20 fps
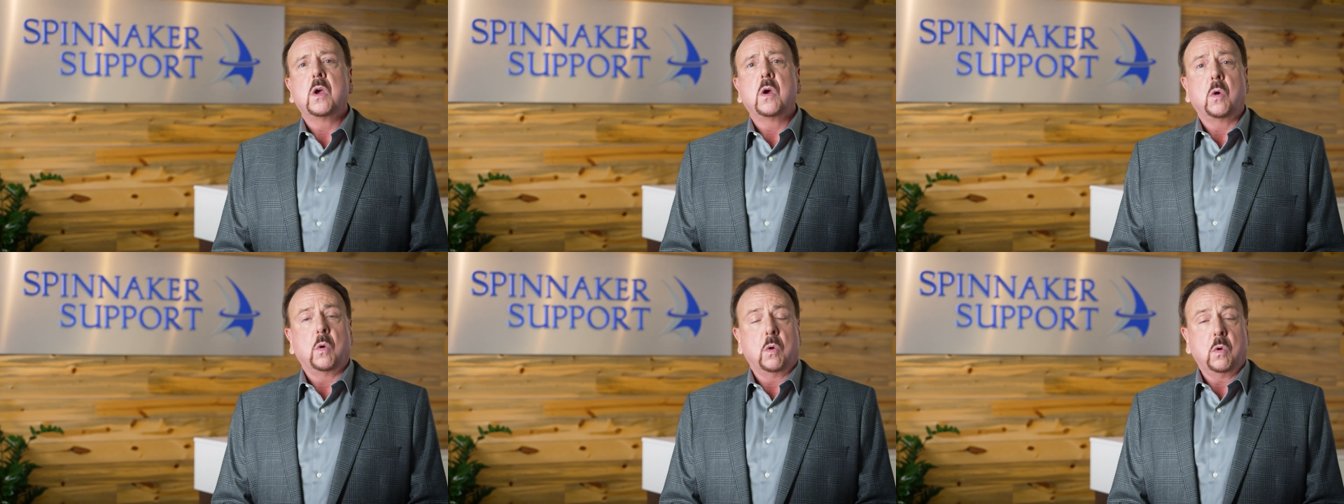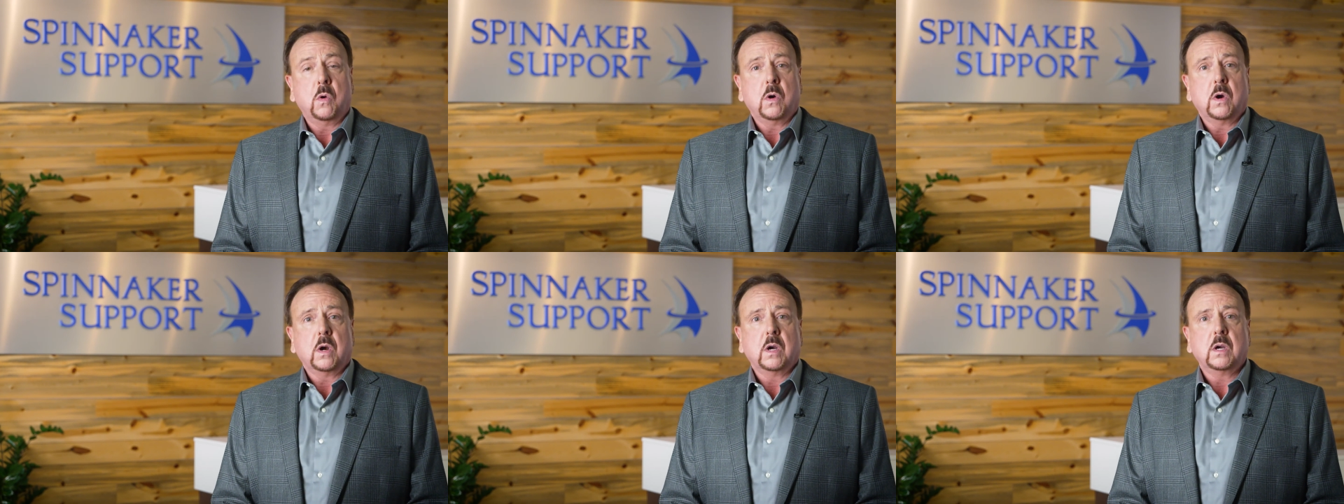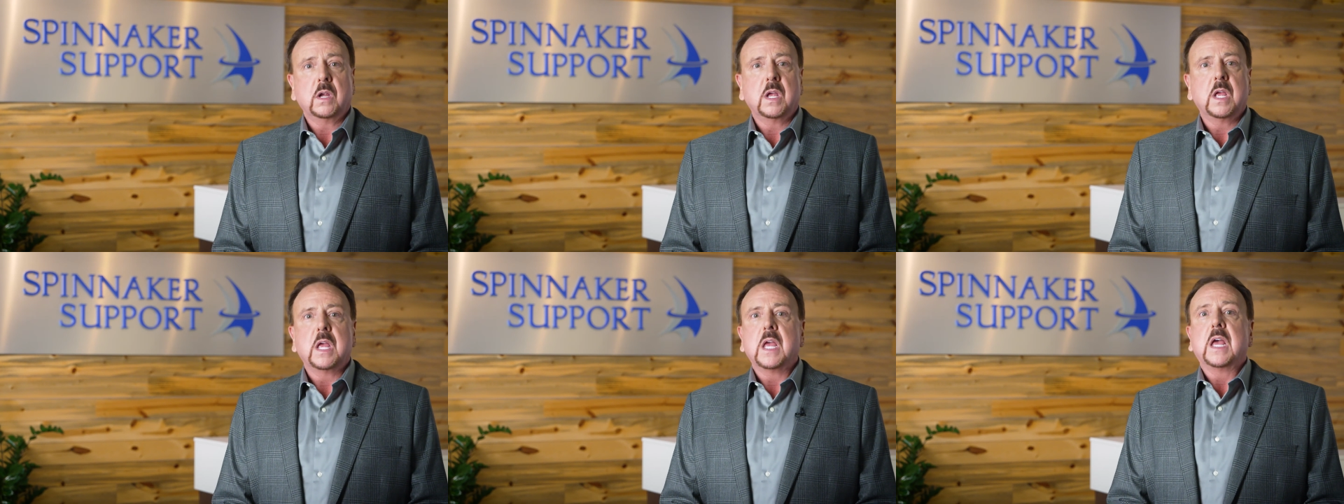or
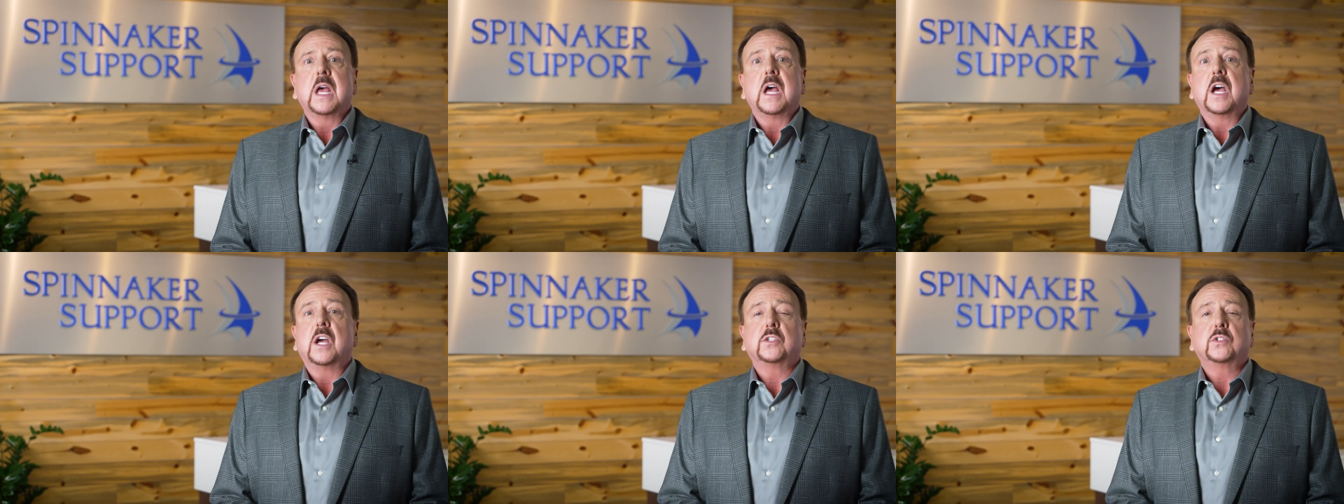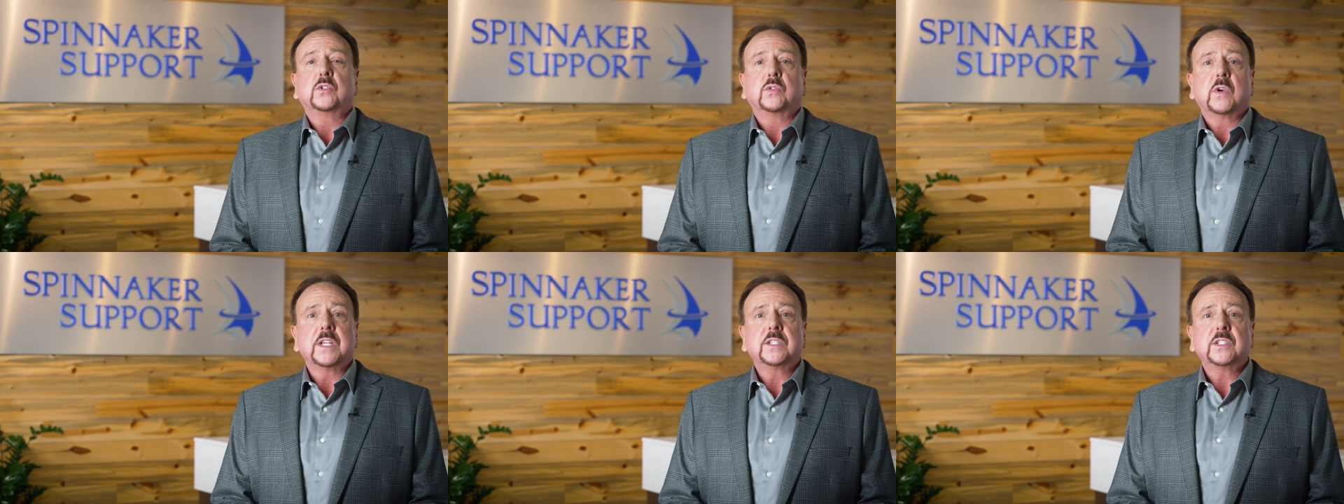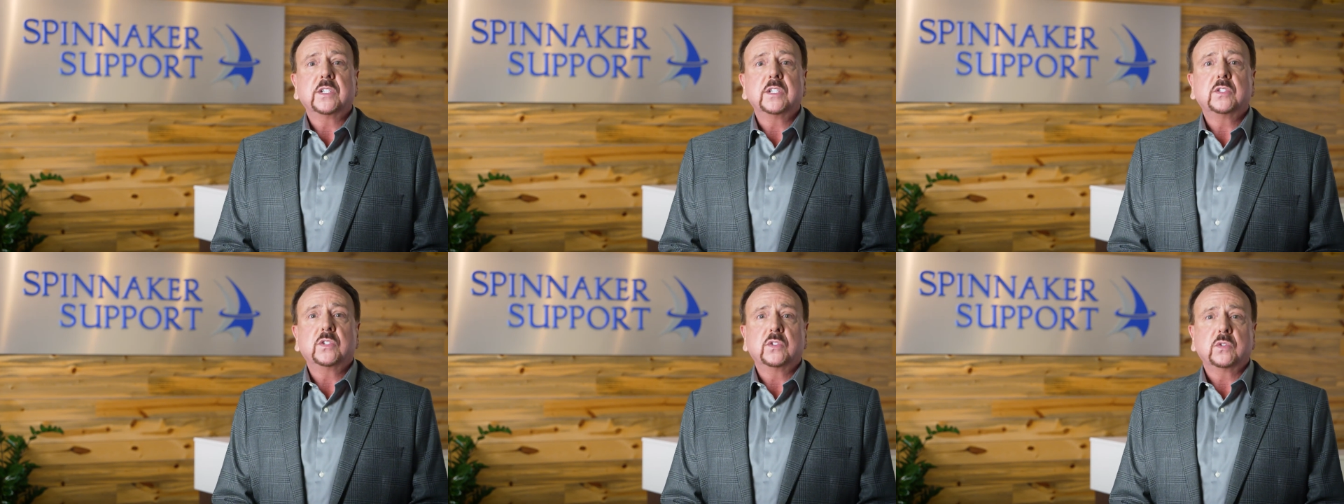a
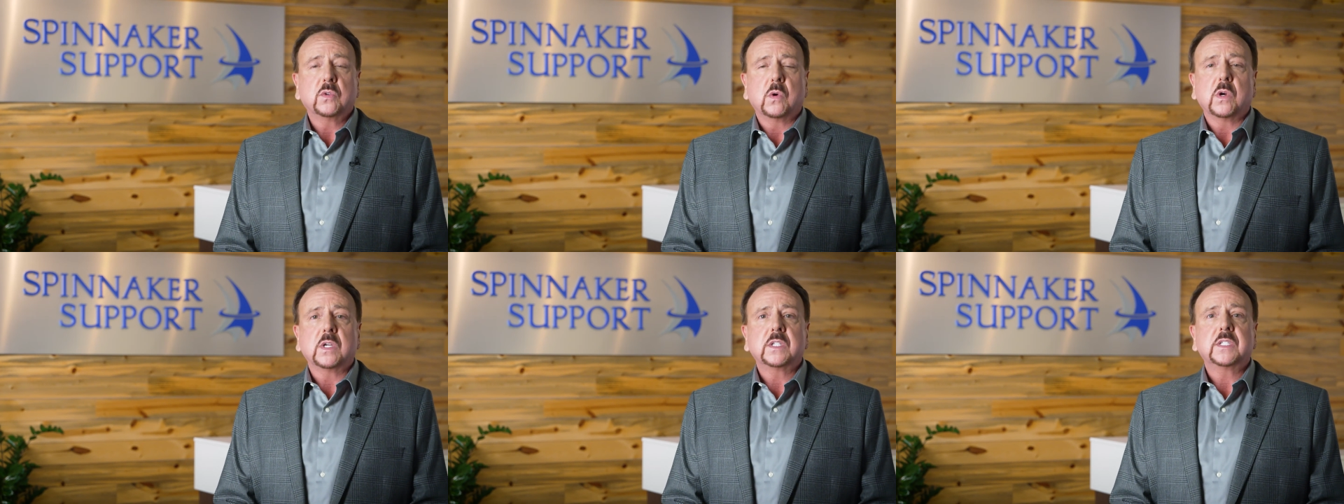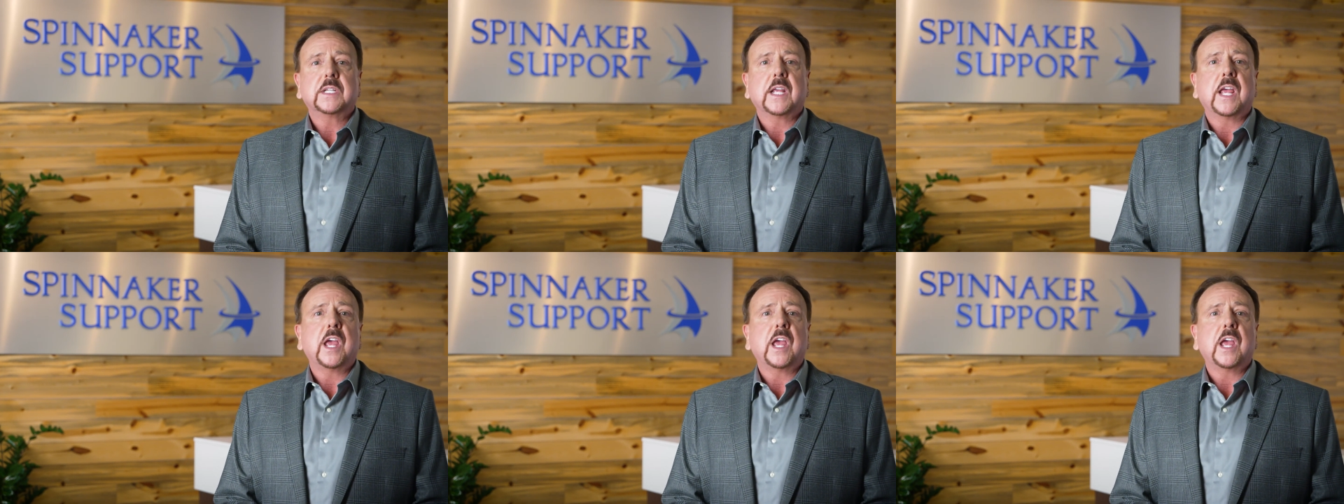trusted source to